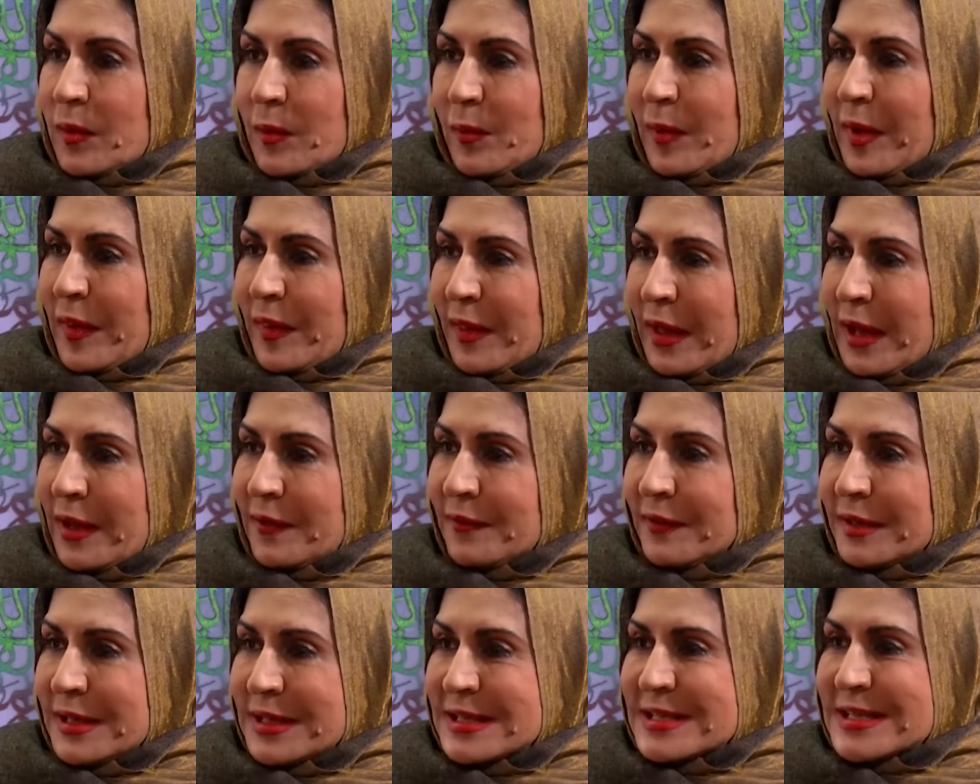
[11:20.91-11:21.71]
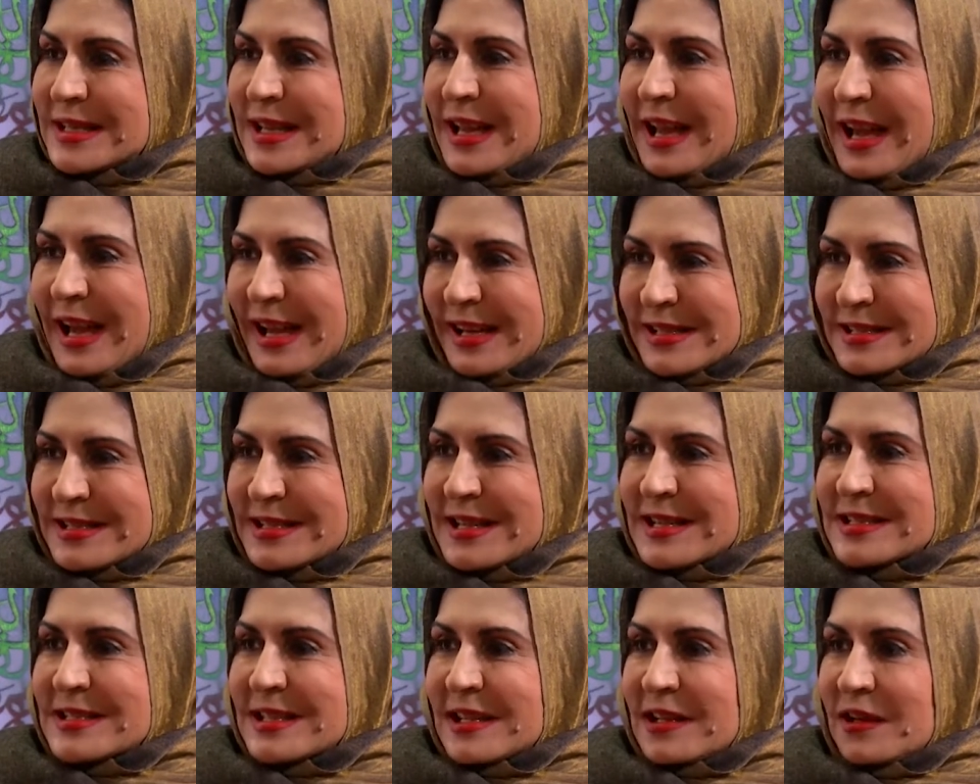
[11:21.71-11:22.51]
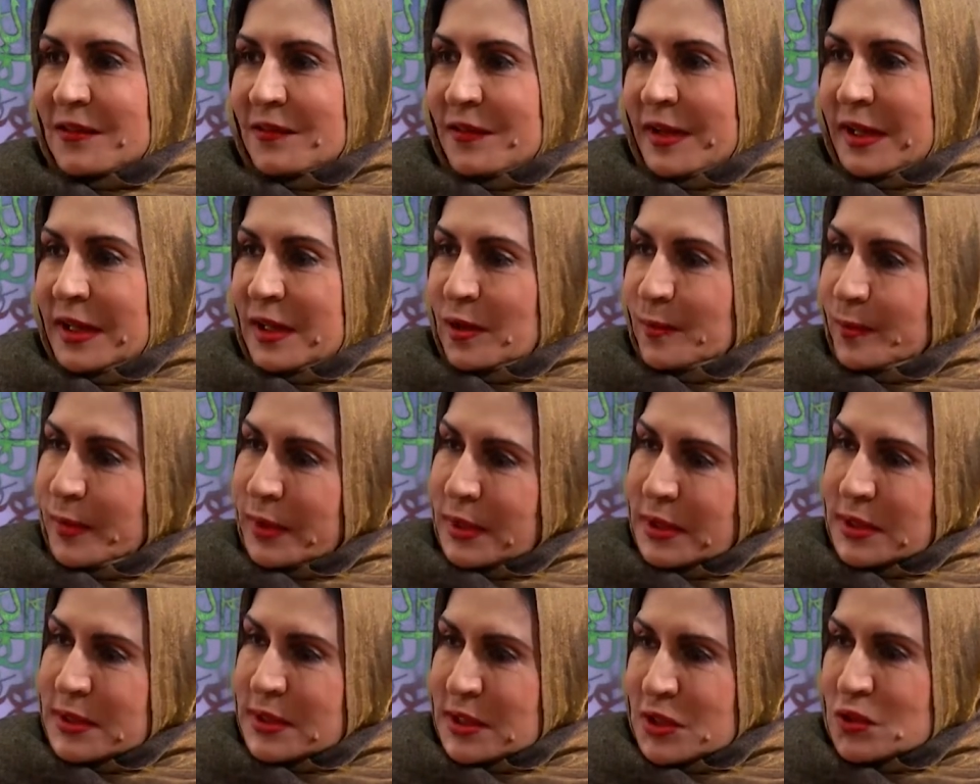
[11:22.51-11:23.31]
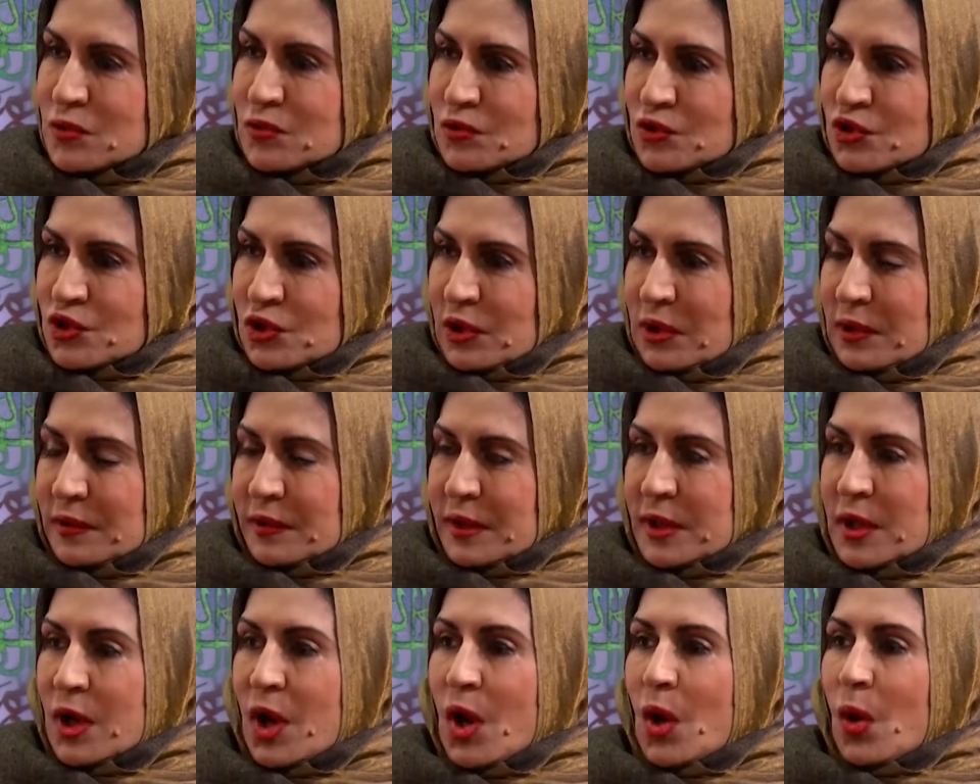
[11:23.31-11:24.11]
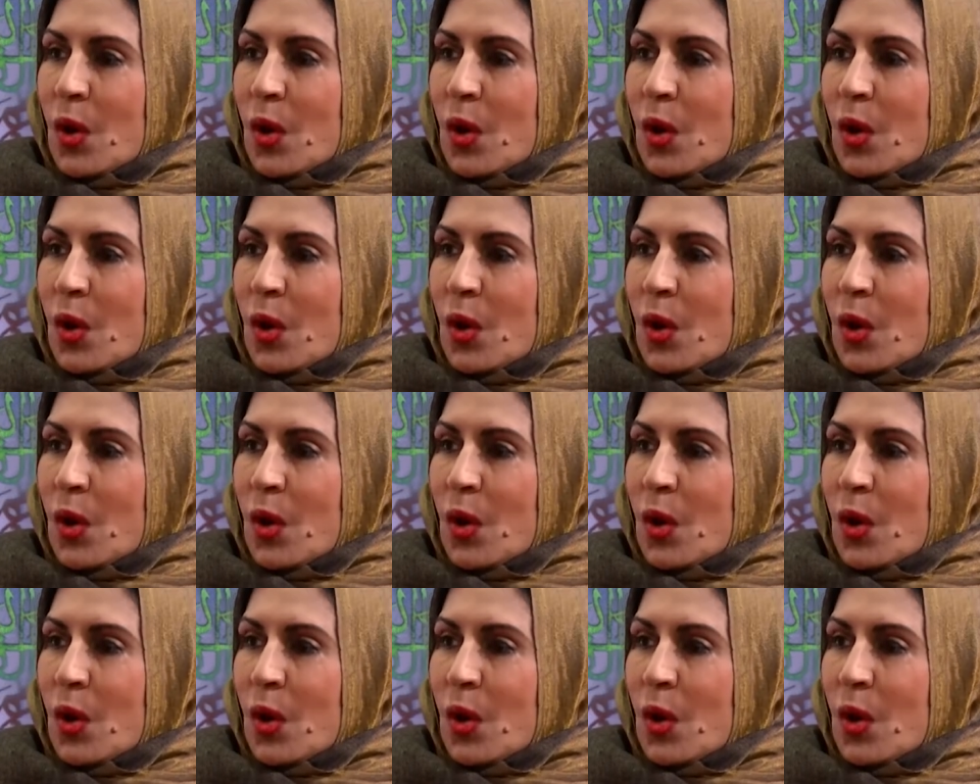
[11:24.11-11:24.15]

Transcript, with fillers: where they have easy access and availability to children